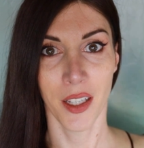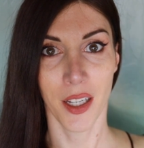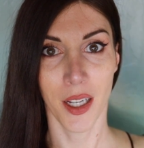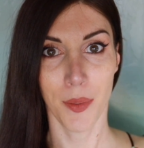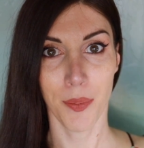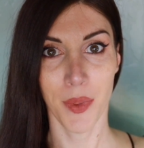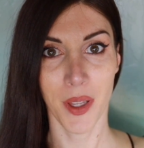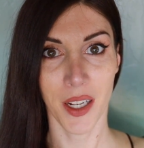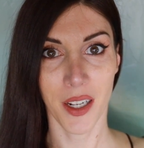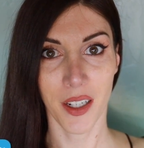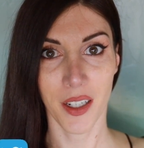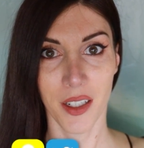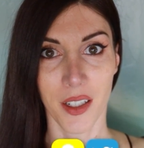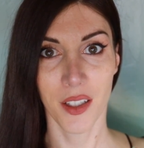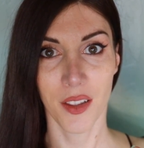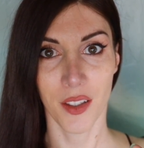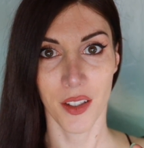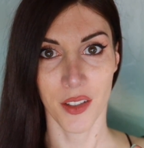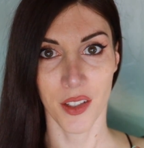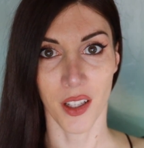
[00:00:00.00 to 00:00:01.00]
up
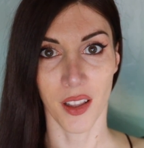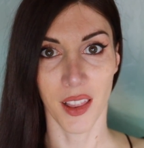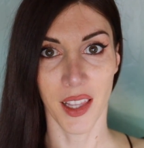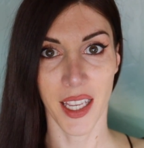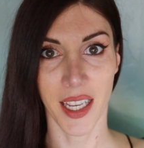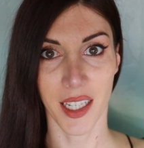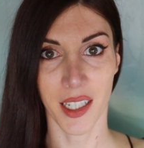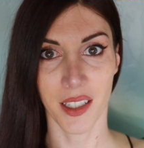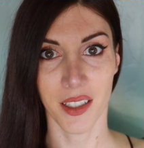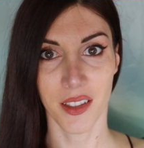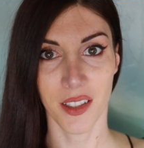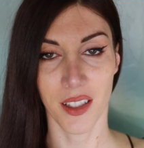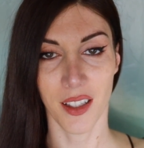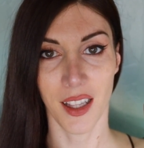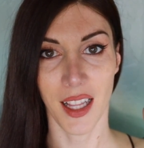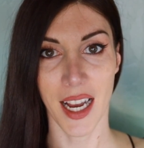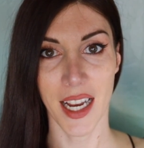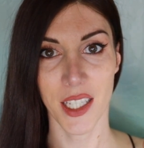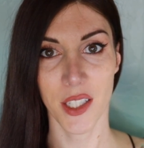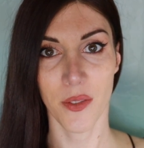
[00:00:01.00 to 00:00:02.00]
there's a link to the
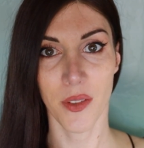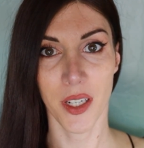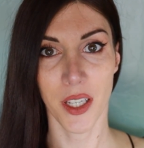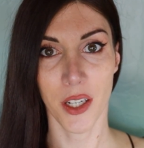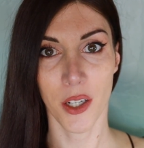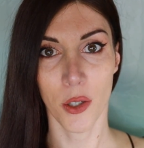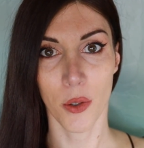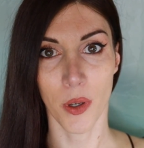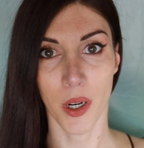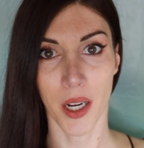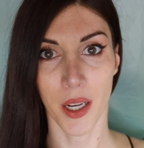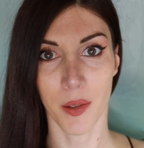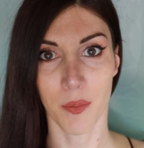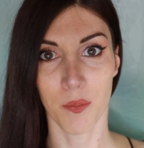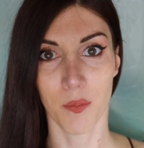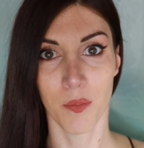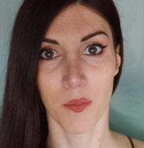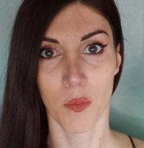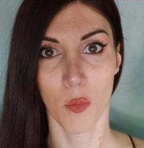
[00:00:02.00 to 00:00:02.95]
last video where I